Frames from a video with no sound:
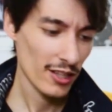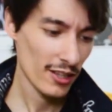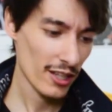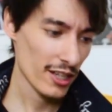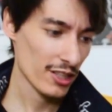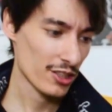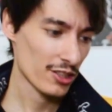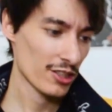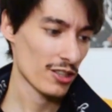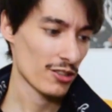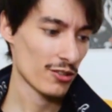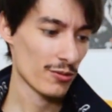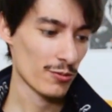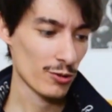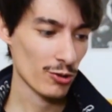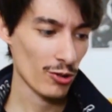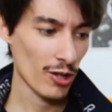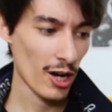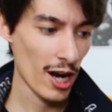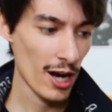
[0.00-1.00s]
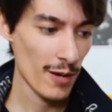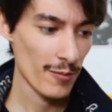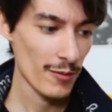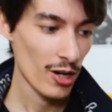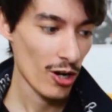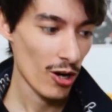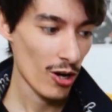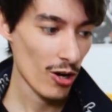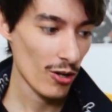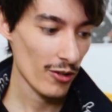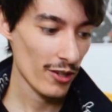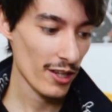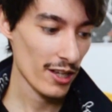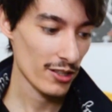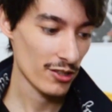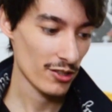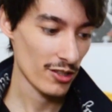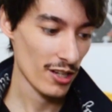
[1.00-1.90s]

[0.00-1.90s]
Like, share, subscribe, all that